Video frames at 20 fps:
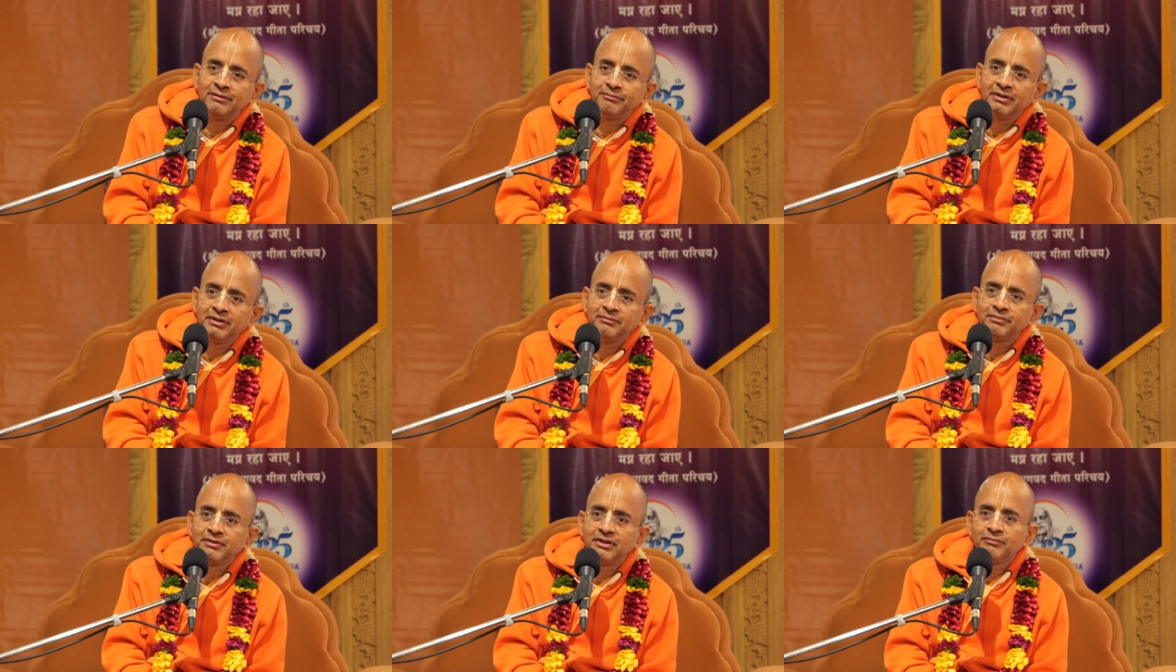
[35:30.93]

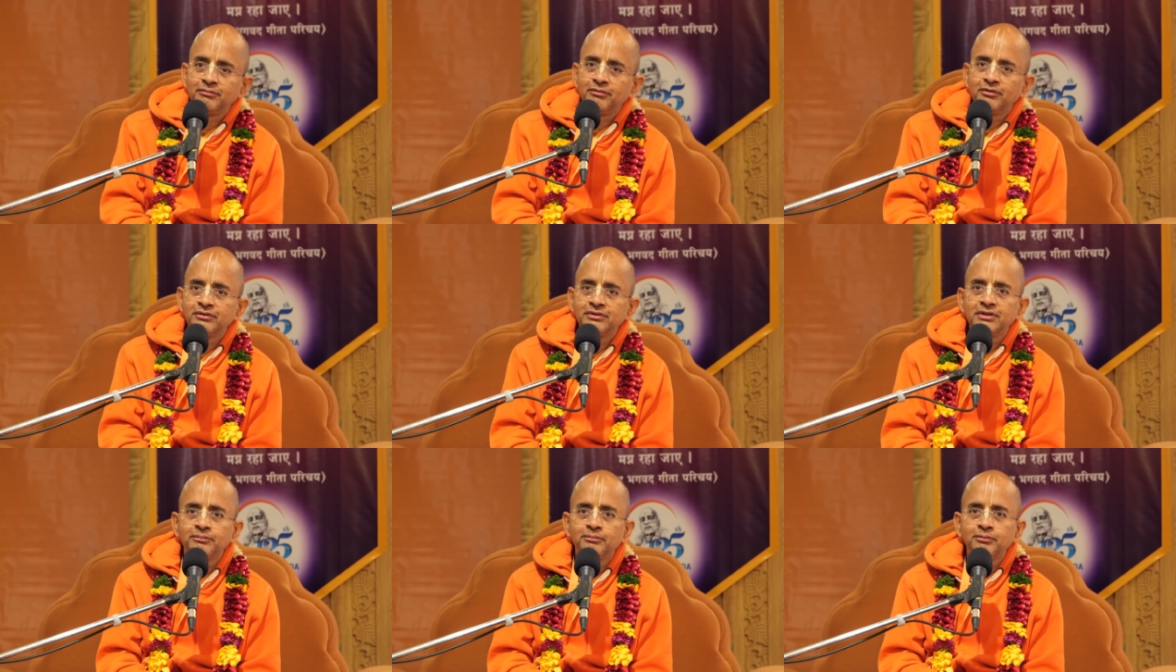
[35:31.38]
people
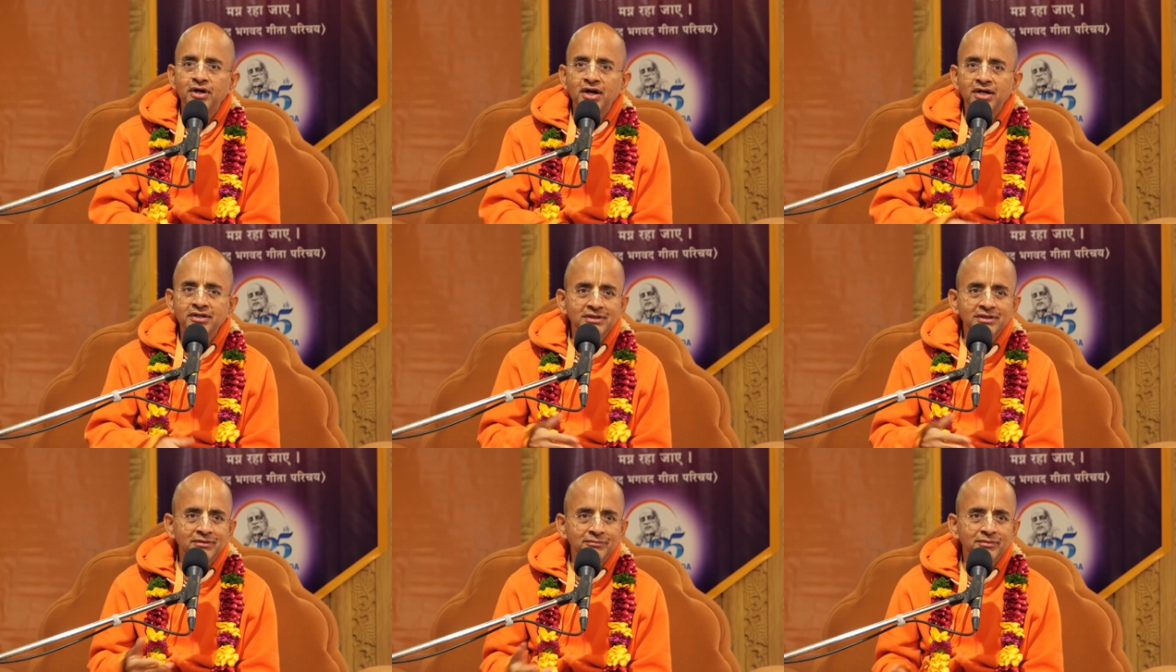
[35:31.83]
about the
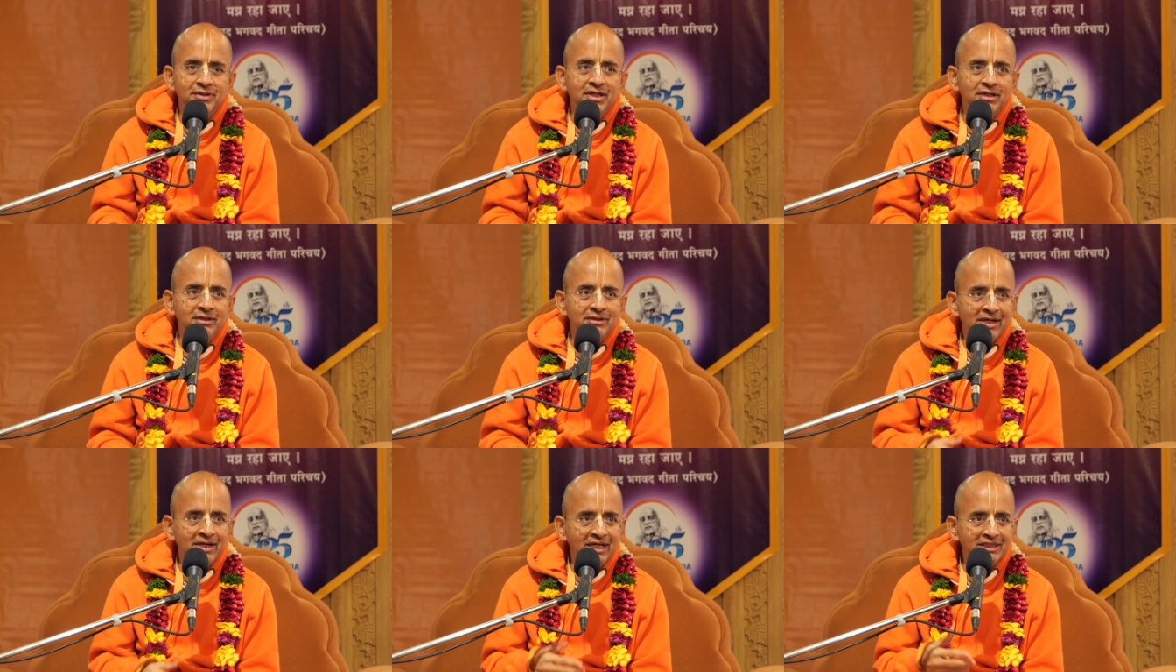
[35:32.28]

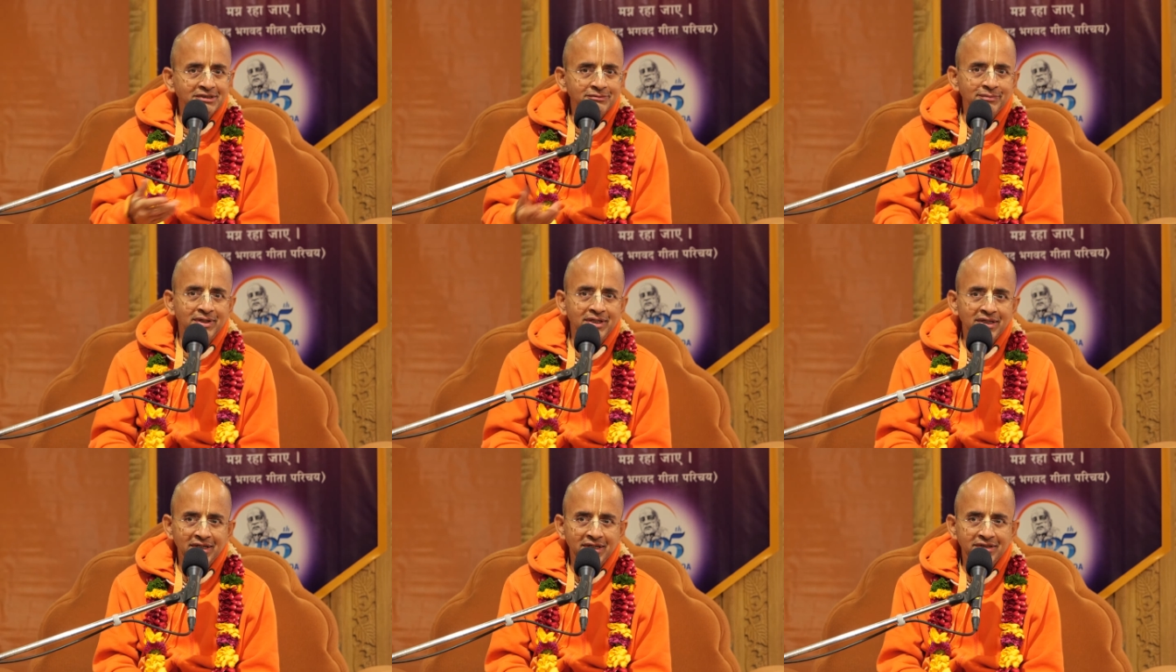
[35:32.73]
Punarjanma,
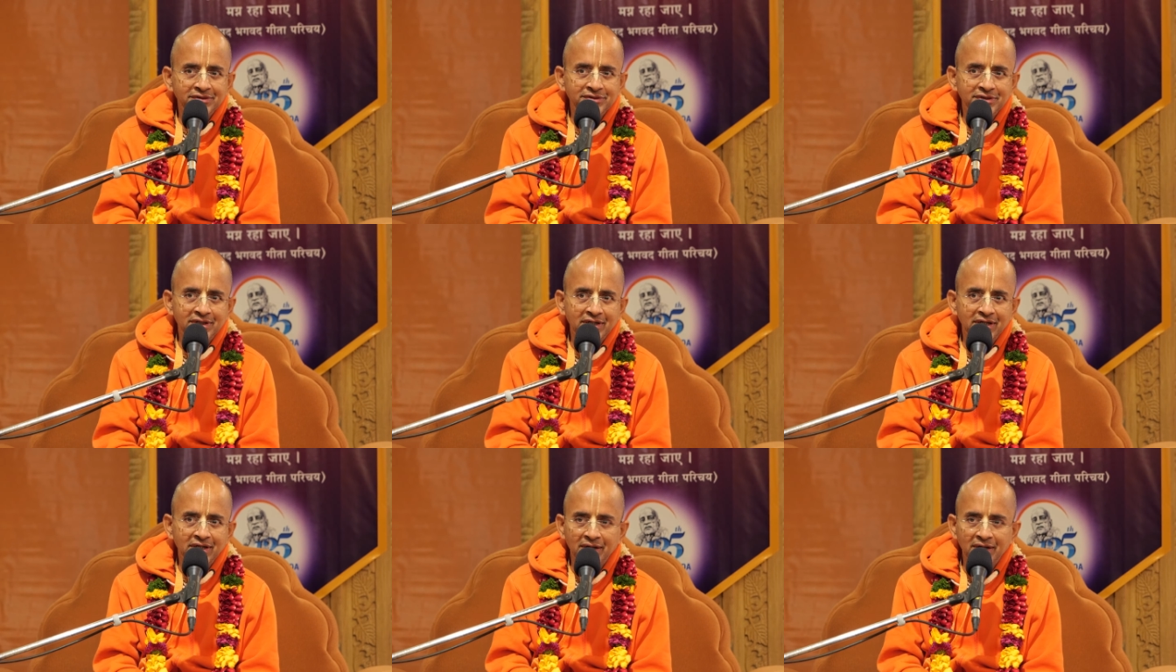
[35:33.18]

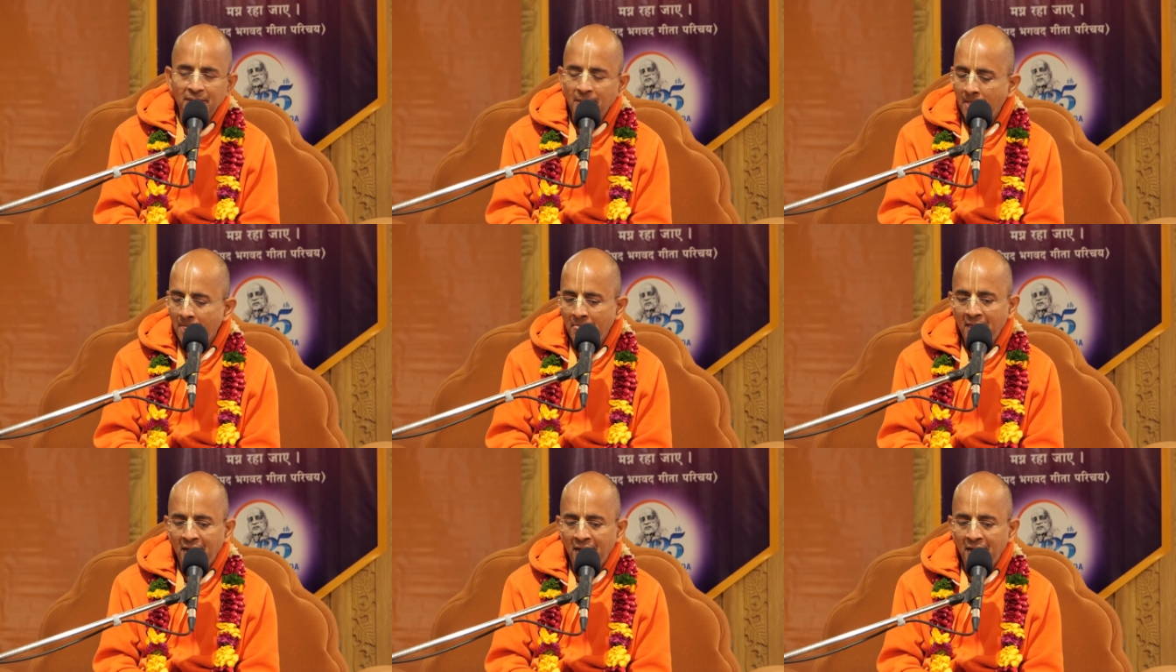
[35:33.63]
transmigration.